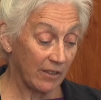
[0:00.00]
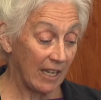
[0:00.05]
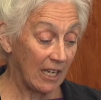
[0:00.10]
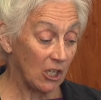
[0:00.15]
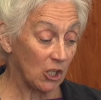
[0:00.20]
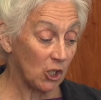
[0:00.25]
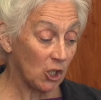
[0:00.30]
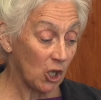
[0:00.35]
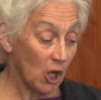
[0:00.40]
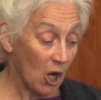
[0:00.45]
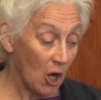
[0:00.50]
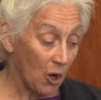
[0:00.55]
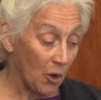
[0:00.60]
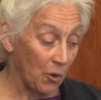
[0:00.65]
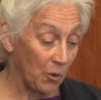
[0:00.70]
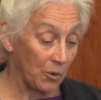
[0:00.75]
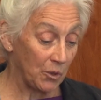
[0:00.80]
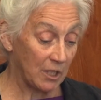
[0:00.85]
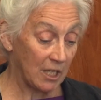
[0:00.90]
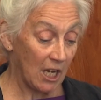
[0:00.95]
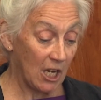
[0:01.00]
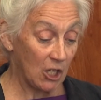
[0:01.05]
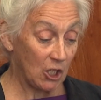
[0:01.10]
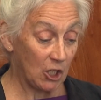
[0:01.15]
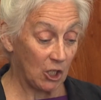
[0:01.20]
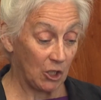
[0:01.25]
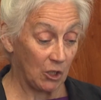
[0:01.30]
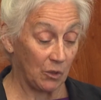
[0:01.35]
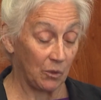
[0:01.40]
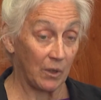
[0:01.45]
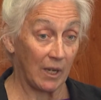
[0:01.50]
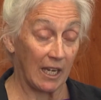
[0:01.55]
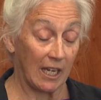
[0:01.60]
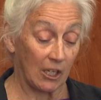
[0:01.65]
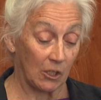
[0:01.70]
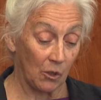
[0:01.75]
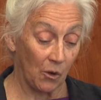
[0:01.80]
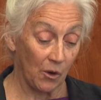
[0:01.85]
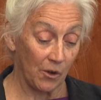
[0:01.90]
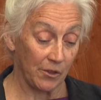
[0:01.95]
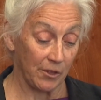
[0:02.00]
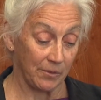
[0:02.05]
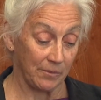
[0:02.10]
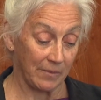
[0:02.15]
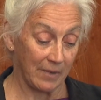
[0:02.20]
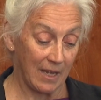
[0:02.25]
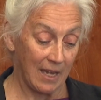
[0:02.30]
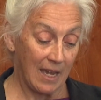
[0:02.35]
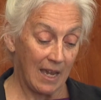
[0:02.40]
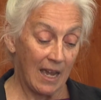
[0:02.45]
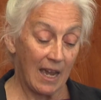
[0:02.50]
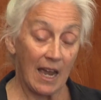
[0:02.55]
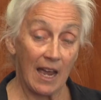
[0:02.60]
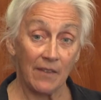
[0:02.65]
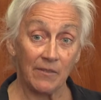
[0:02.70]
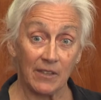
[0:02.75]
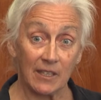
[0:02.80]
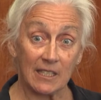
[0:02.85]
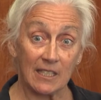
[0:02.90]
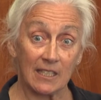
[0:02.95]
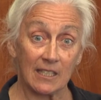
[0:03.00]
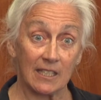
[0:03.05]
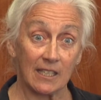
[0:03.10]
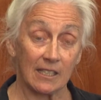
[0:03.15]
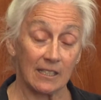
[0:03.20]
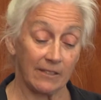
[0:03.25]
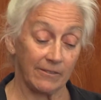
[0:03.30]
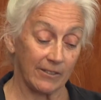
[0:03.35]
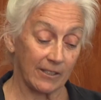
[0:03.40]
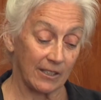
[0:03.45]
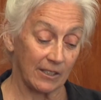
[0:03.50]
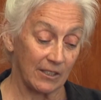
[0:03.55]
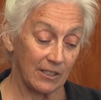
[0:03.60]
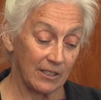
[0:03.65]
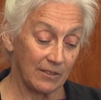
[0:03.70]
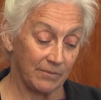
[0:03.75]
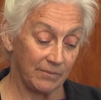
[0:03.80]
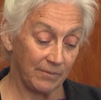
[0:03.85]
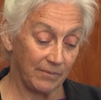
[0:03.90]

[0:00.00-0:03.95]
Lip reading: they chose to ignore them, and this is significant.